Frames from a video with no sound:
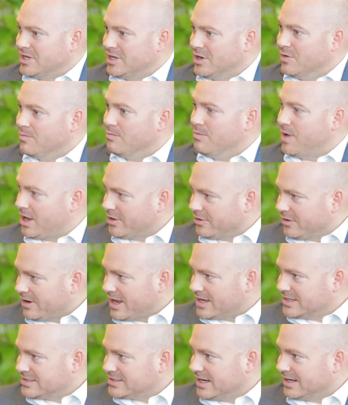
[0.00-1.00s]

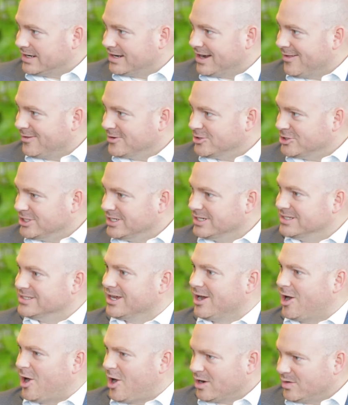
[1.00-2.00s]
modernize technology,
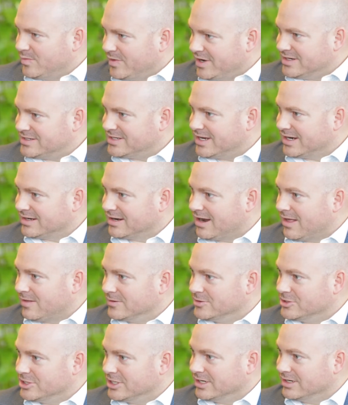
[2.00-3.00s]
to automate
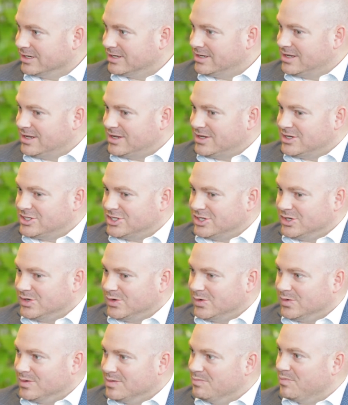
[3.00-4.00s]
technology,
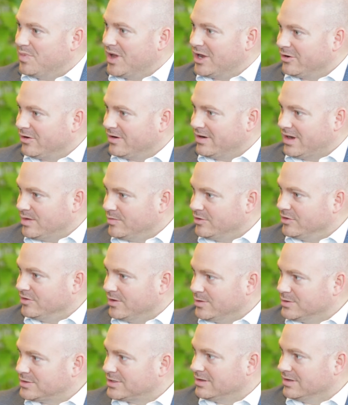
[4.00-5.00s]
to better enable
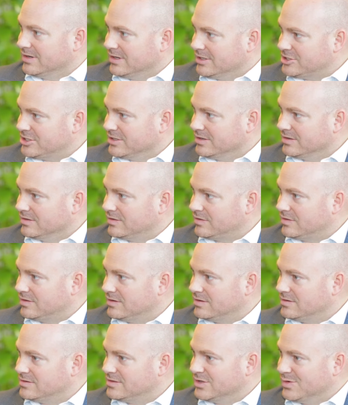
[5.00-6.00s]
those clinicians
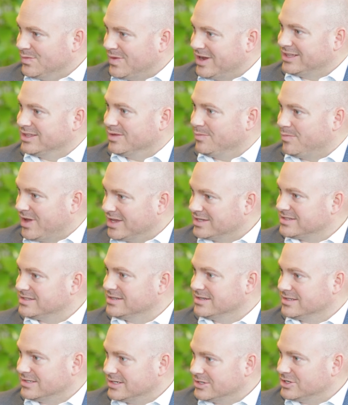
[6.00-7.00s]
to make the best
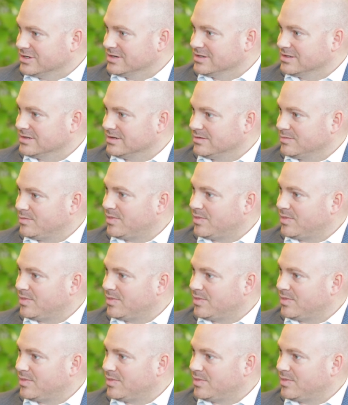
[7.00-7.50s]
decisions